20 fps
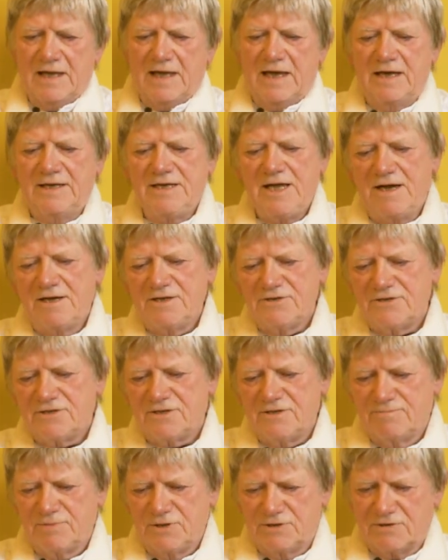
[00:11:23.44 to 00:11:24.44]
And he asked
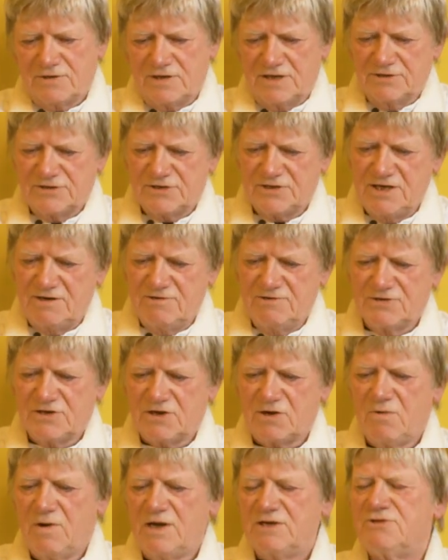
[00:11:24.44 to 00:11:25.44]
the Buddha a series
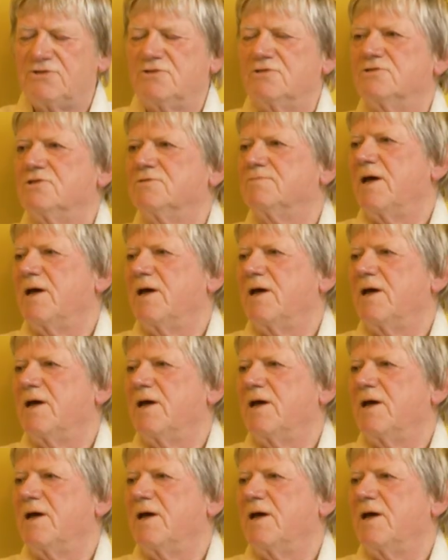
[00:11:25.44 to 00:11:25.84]
of questions